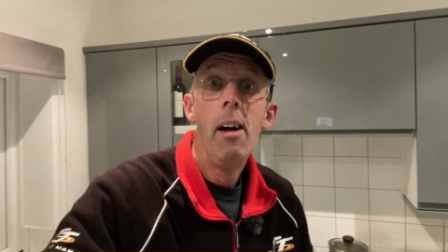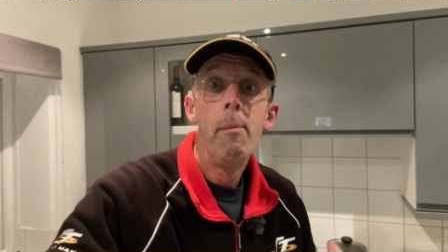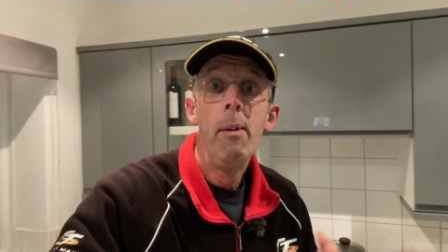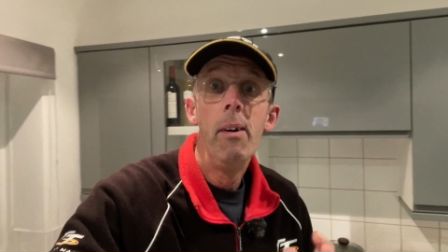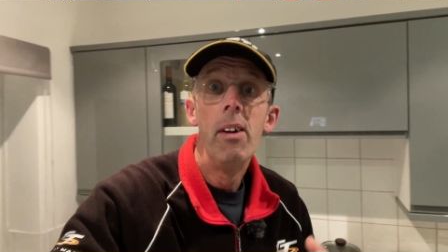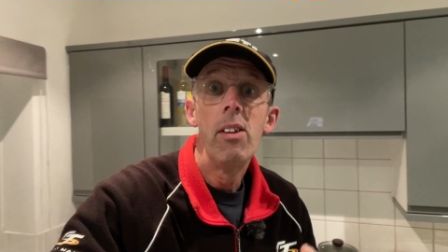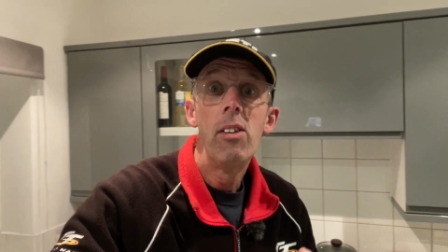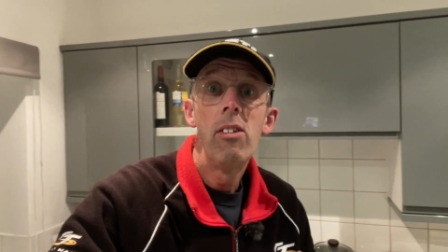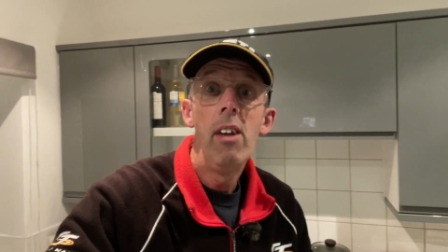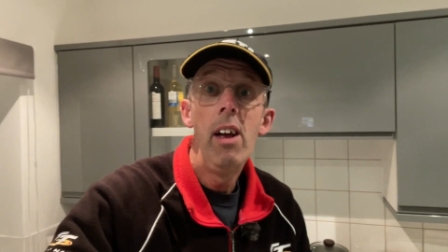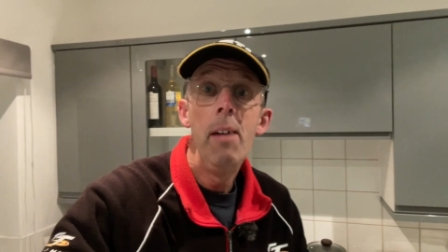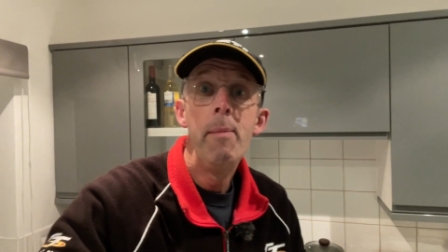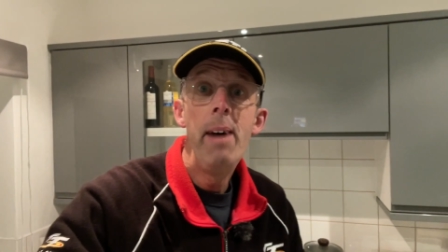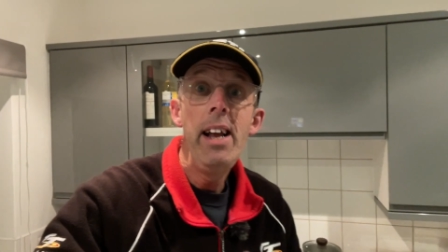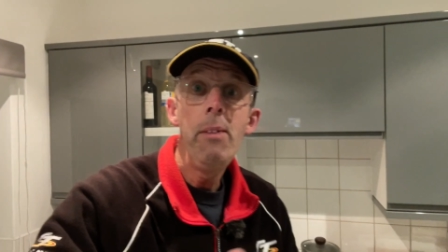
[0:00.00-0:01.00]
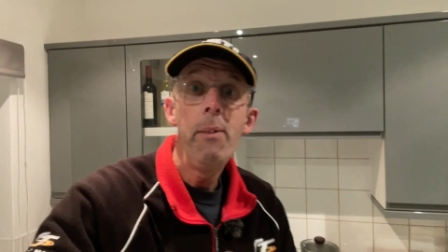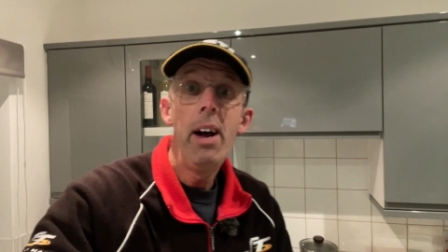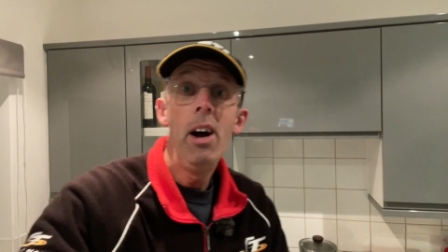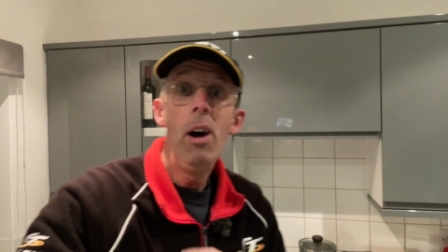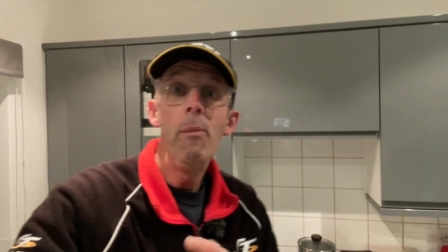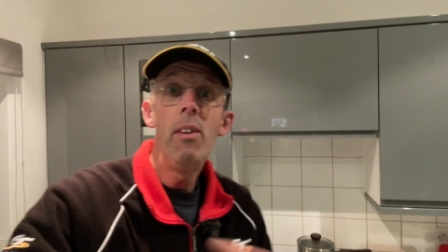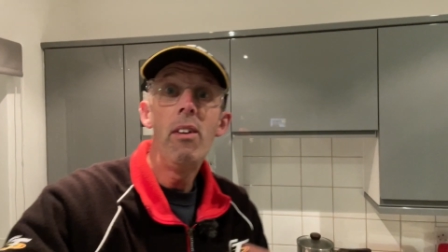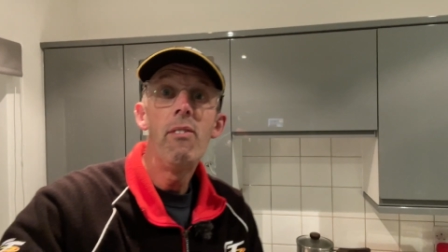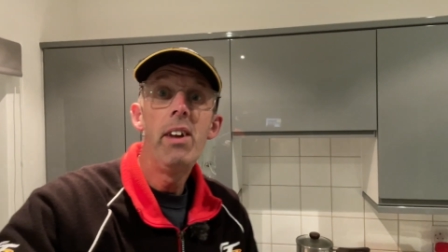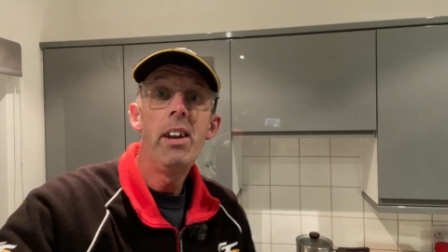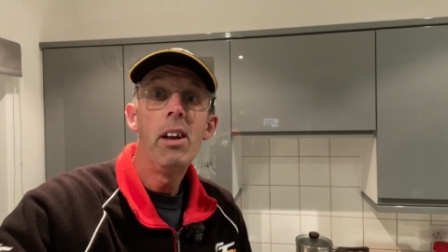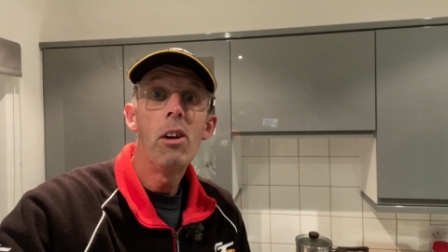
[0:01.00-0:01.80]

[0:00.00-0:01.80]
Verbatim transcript: But um, anyway, I hope this video